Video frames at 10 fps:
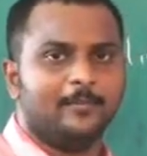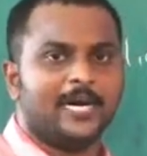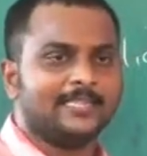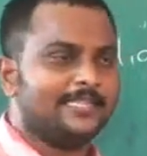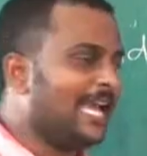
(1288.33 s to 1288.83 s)

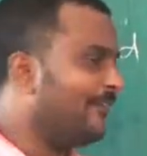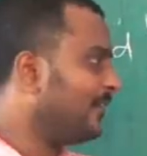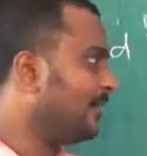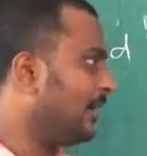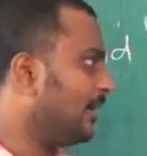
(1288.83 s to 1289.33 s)
bath,
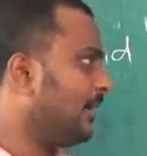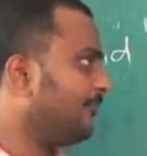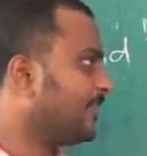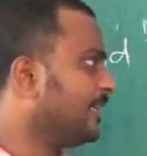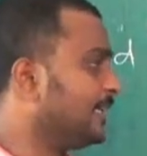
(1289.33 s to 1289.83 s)

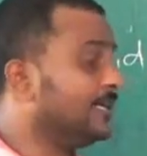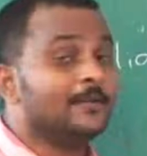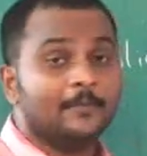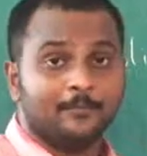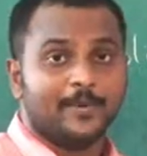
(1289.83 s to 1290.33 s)
after the
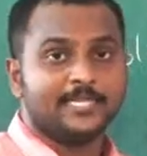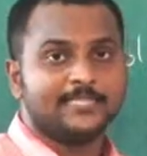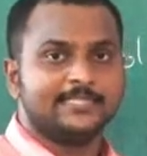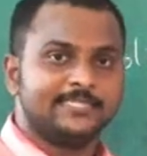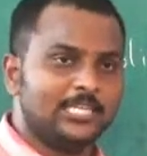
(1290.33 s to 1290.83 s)

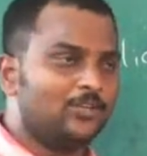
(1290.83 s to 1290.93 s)
bath,